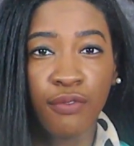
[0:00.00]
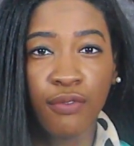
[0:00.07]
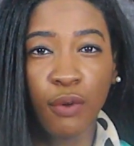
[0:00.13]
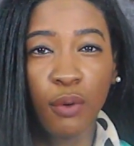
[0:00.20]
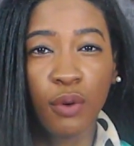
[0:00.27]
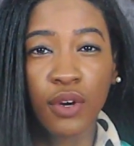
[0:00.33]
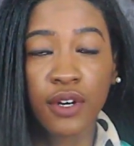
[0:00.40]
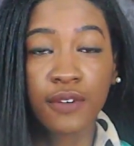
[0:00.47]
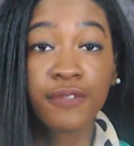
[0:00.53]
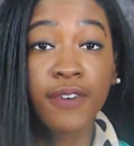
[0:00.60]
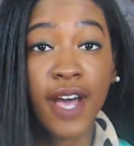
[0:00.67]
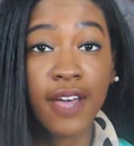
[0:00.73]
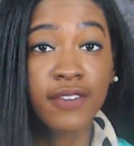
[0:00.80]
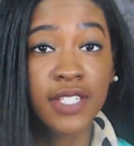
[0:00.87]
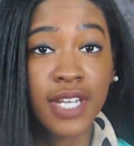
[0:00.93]
4 or
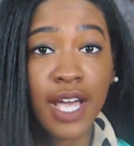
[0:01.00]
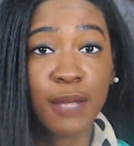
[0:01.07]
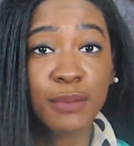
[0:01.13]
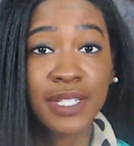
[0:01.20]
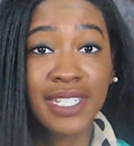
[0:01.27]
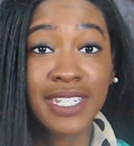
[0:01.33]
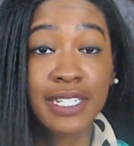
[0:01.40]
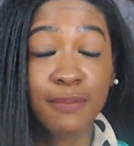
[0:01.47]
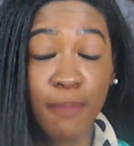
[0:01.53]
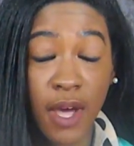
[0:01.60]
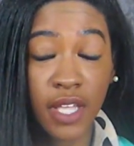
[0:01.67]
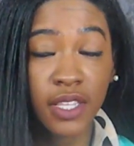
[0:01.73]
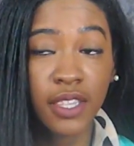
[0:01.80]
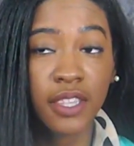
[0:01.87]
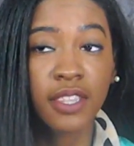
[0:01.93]
5 times this
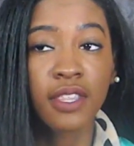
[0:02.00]
month,